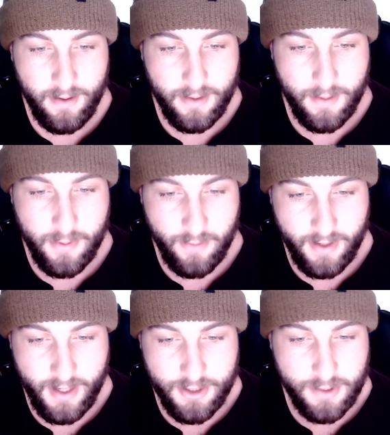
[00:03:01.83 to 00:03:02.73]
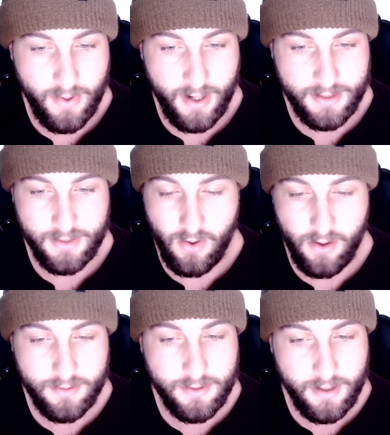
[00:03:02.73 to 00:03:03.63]
The purification process
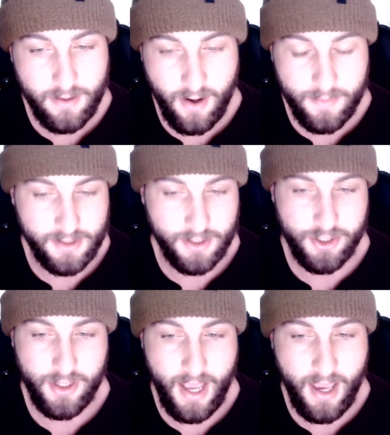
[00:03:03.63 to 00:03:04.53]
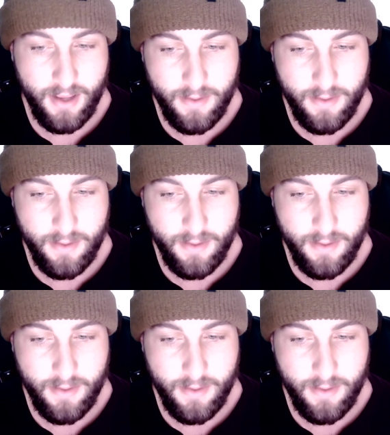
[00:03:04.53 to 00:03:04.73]
alters the composition and the